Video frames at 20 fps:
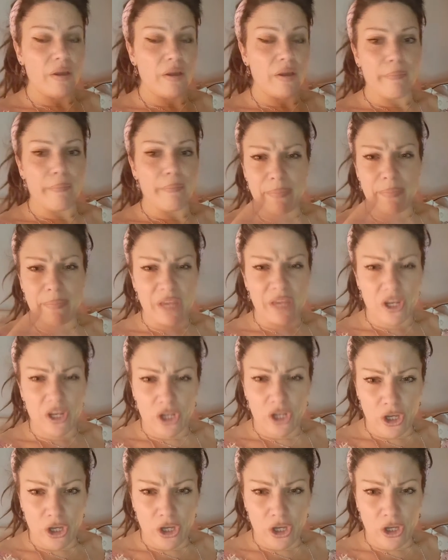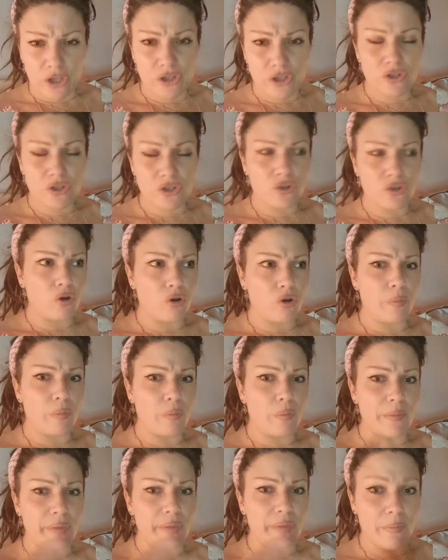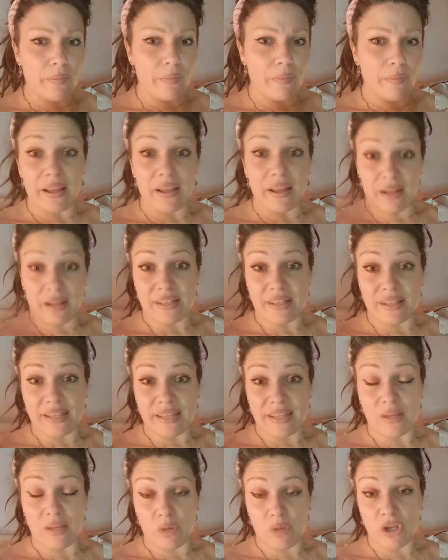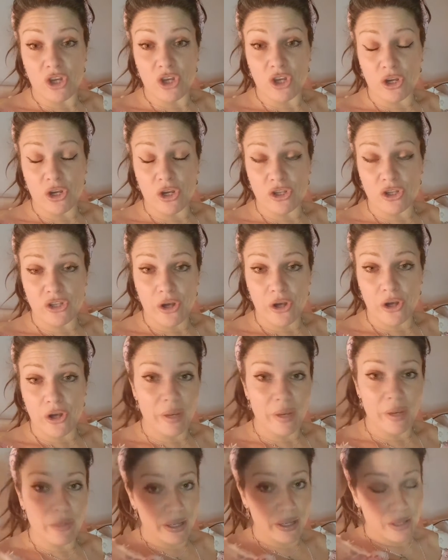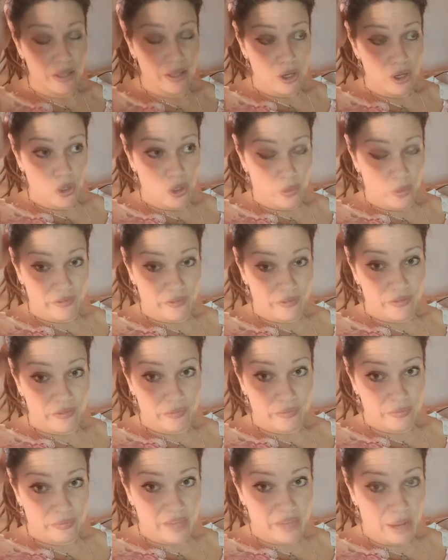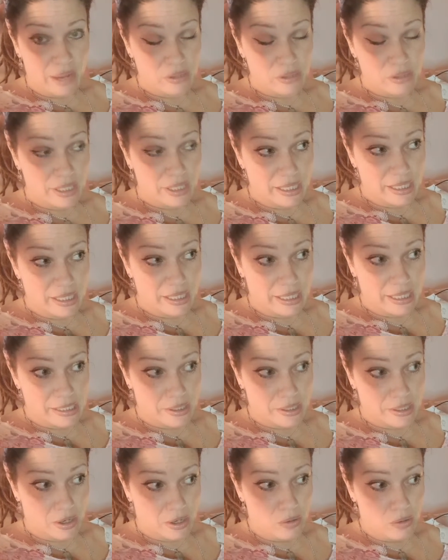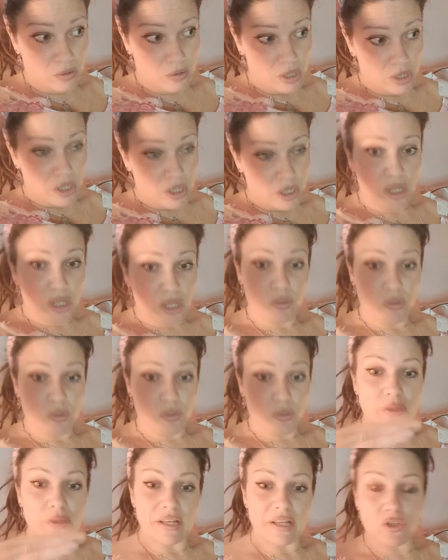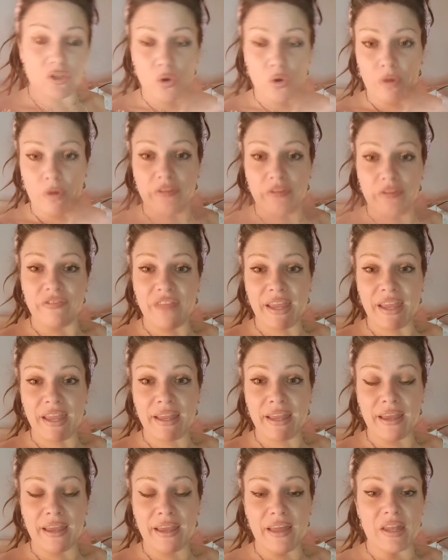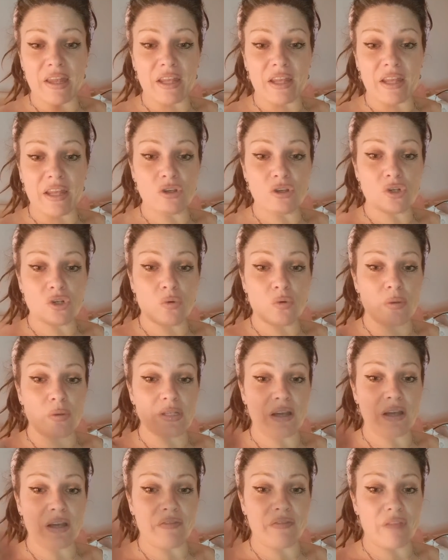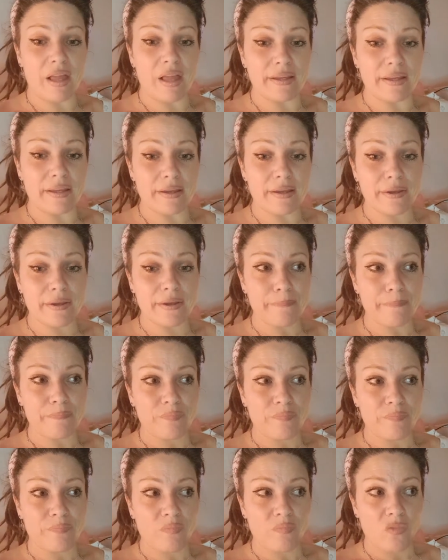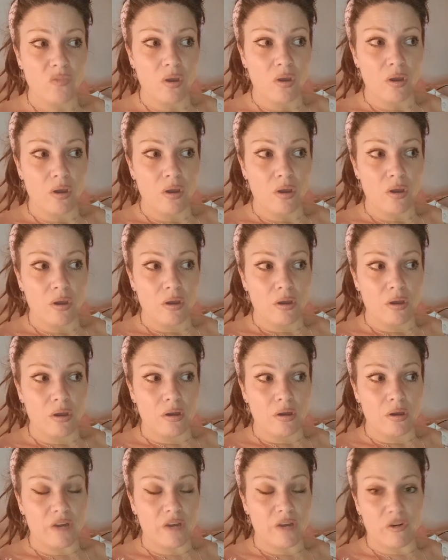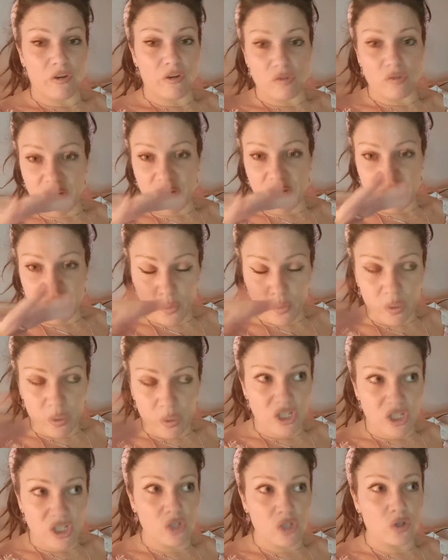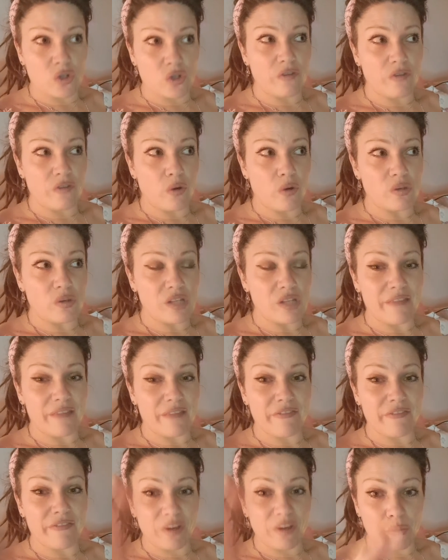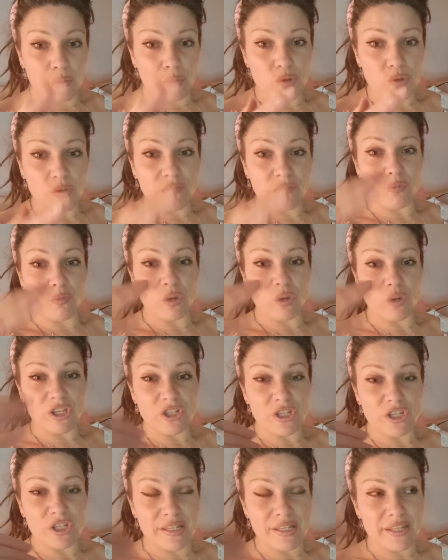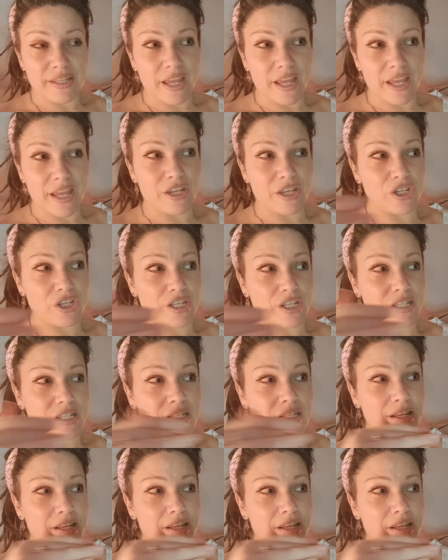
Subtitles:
maybe a nurse, or maybe like I said, I worked at a nursing home anyway with the elderly years ago. So there was always that sort of thing. I used to always have, like, I've always been into witchy stuff. I always like films with witches, sages,